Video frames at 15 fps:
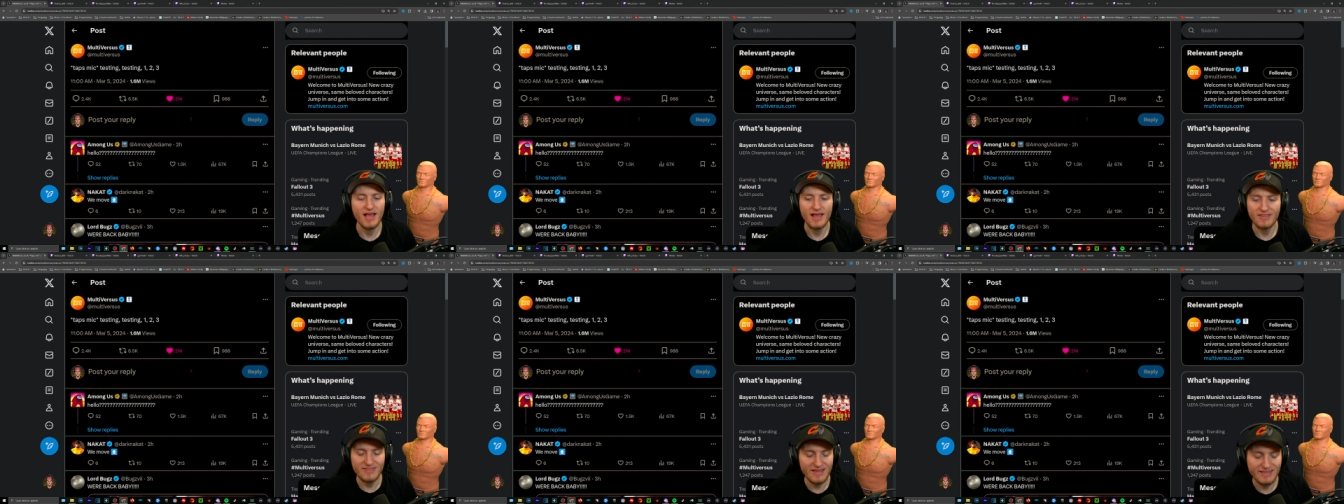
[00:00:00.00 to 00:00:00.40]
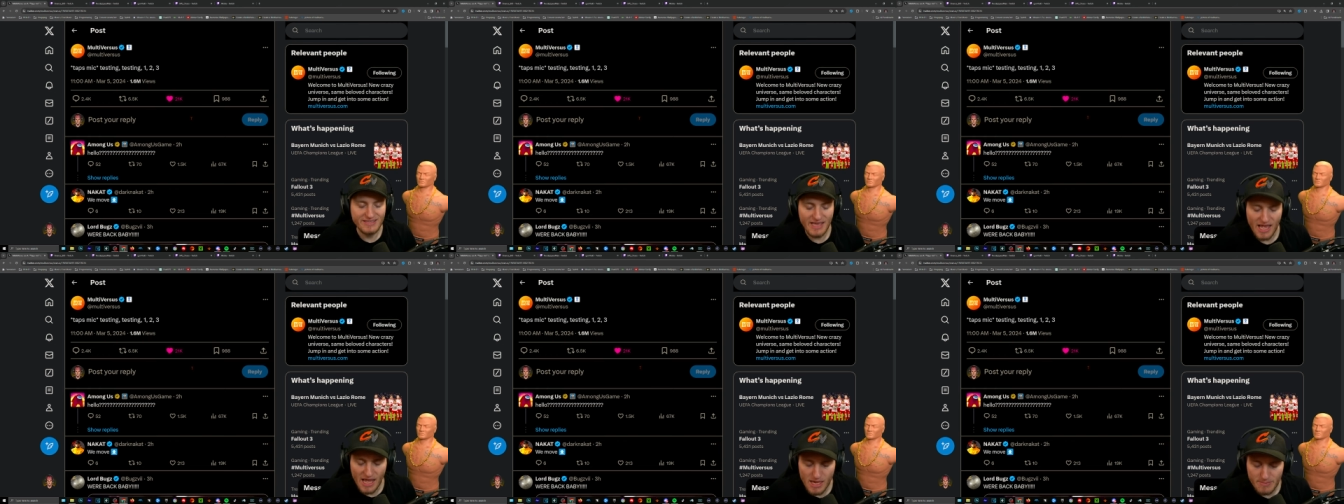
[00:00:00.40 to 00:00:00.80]
The
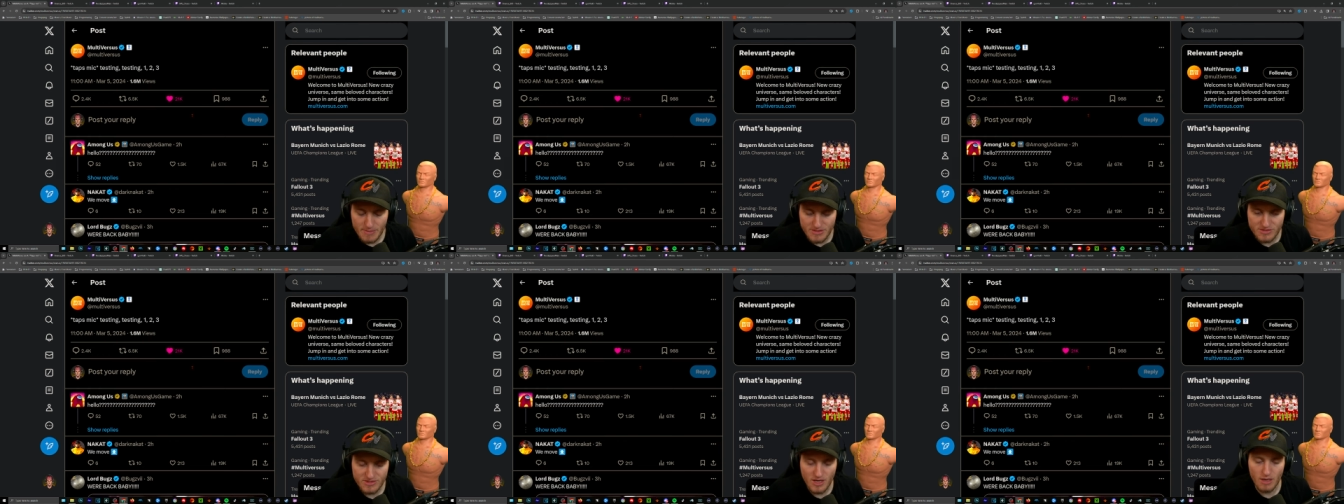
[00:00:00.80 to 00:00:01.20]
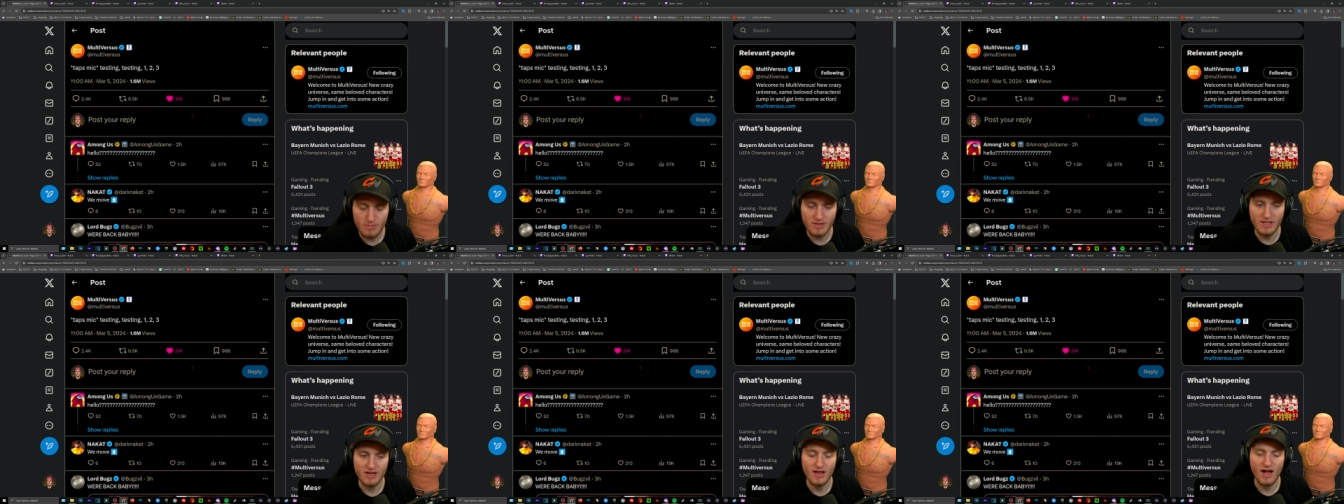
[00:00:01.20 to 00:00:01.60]
game is
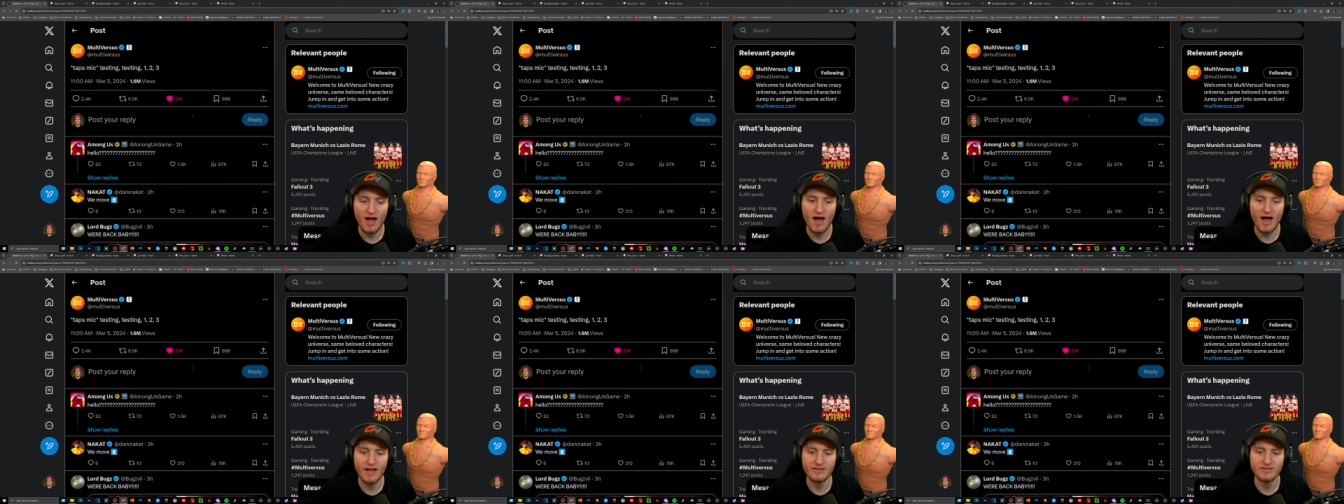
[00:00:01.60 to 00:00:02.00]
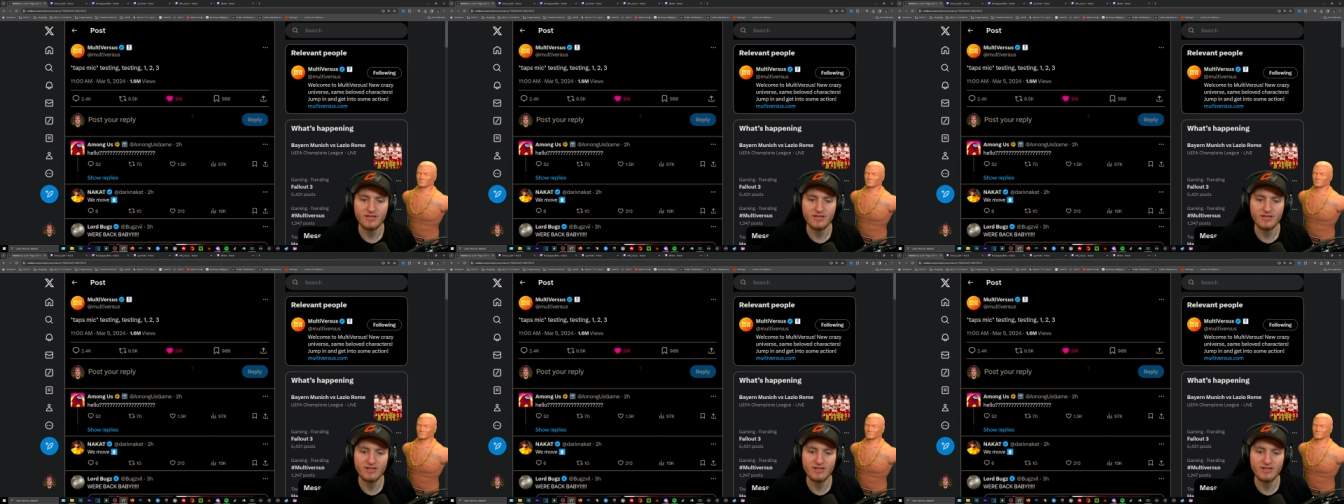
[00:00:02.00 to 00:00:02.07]
coming in hot.